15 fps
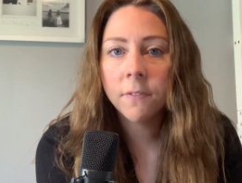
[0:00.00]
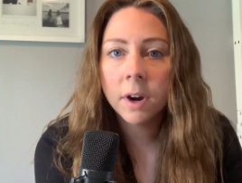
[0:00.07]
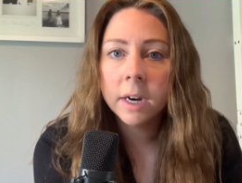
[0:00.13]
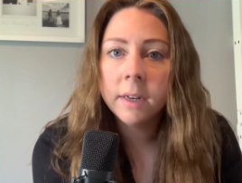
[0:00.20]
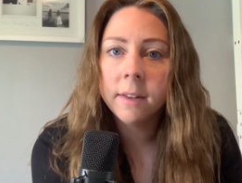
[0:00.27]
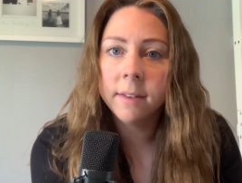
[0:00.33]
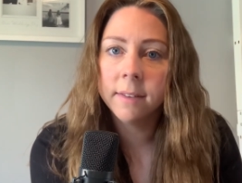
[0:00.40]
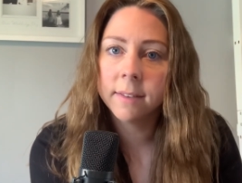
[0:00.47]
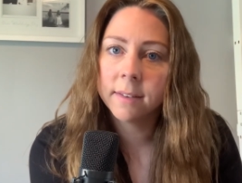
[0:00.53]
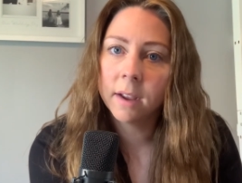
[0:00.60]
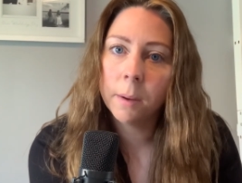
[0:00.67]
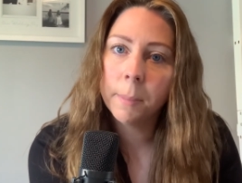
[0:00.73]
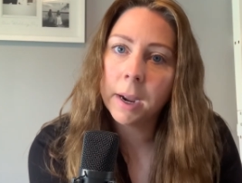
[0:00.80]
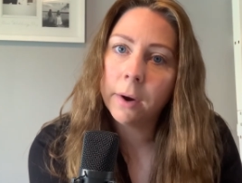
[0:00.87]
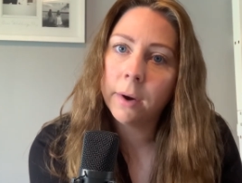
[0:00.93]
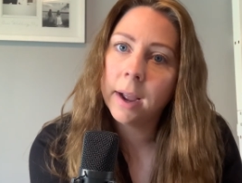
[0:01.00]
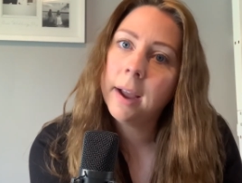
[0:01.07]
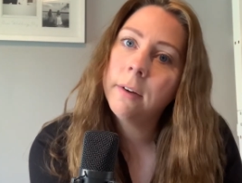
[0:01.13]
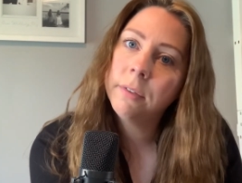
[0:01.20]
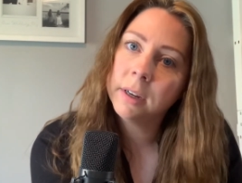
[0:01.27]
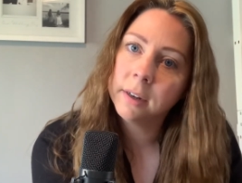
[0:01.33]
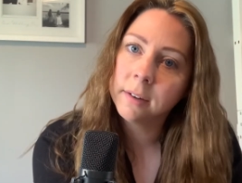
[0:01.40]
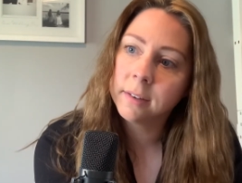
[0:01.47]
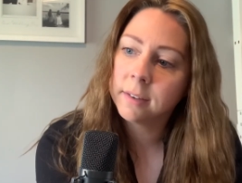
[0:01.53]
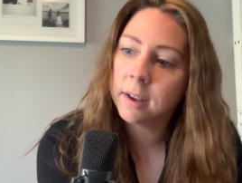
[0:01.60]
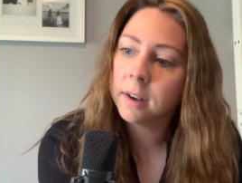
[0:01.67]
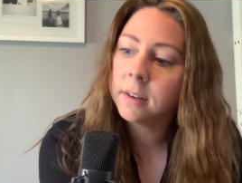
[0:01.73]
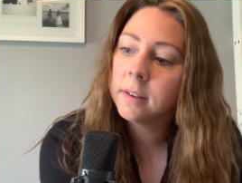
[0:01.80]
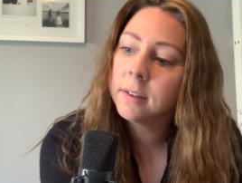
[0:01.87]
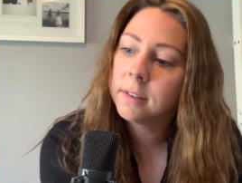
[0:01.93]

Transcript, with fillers: friends about having said